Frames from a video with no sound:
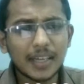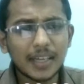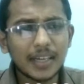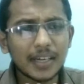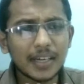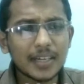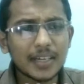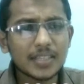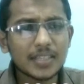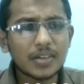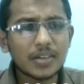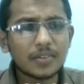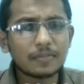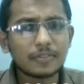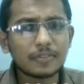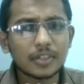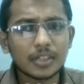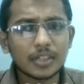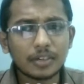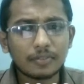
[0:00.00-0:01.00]
In case of
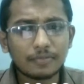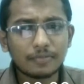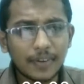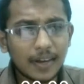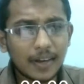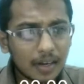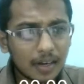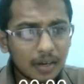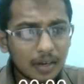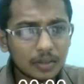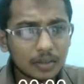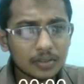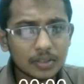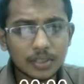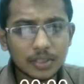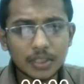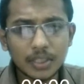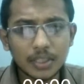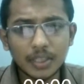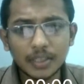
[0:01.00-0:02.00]
federal
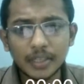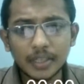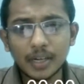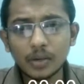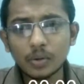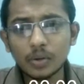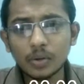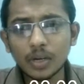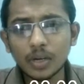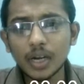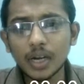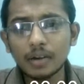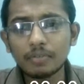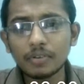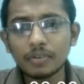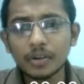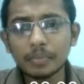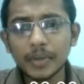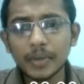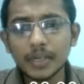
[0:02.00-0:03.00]
constitution, the local
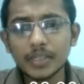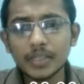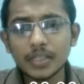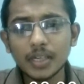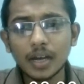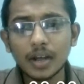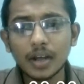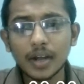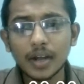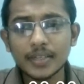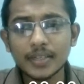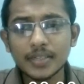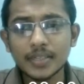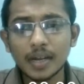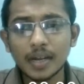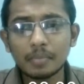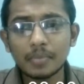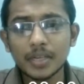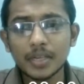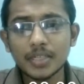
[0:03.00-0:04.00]
government are
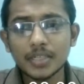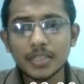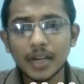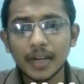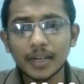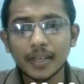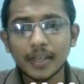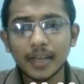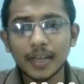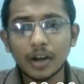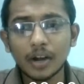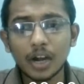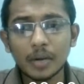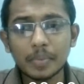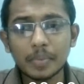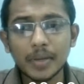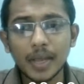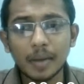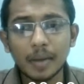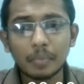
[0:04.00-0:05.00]
established and cannot
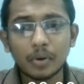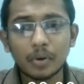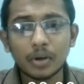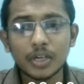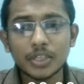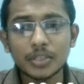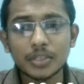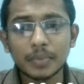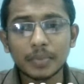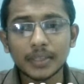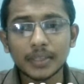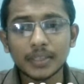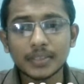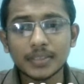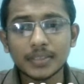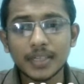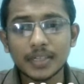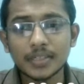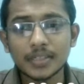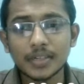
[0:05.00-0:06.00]
be abolished by the
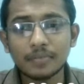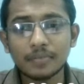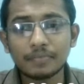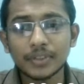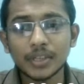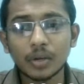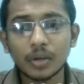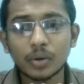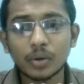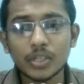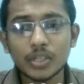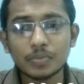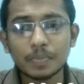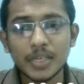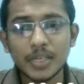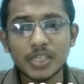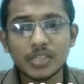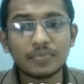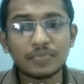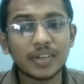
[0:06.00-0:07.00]
center without a
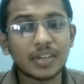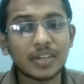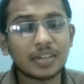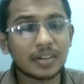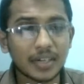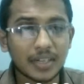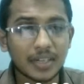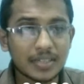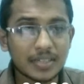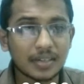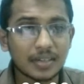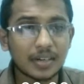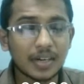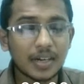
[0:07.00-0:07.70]
specific reason.